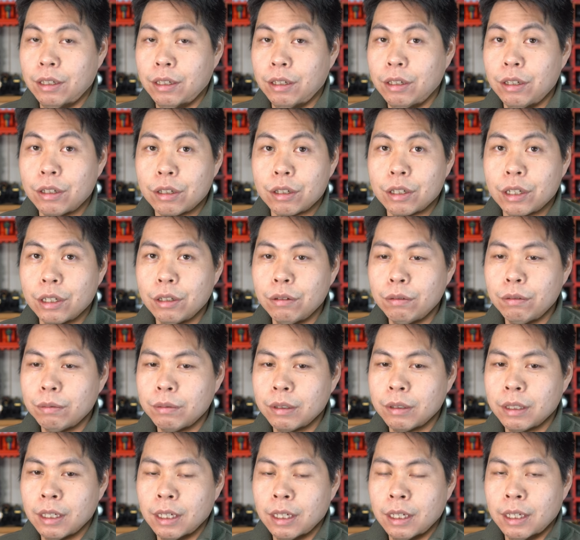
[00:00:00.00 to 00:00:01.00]
good to go.
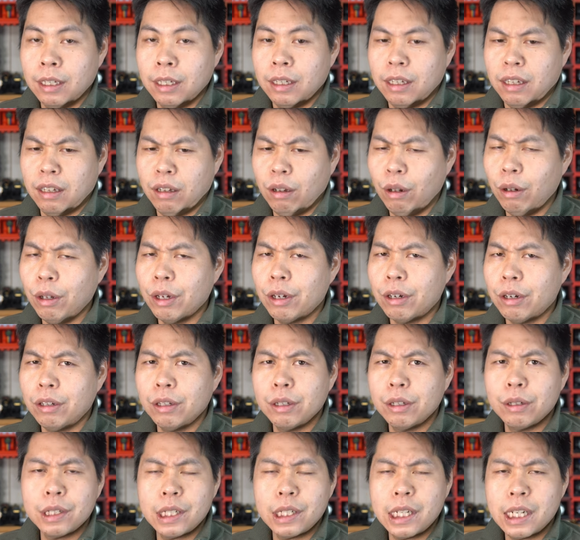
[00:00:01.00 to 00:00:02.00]
Uh, all in
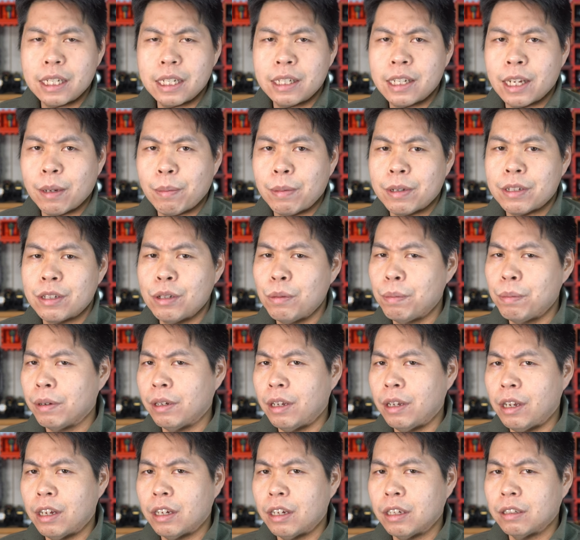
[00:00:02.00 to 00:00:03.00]
all, it didn't take me super
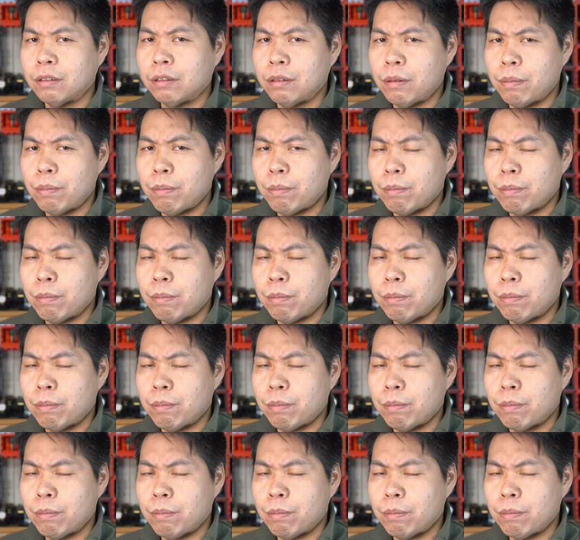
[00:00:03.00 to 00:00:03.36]
long.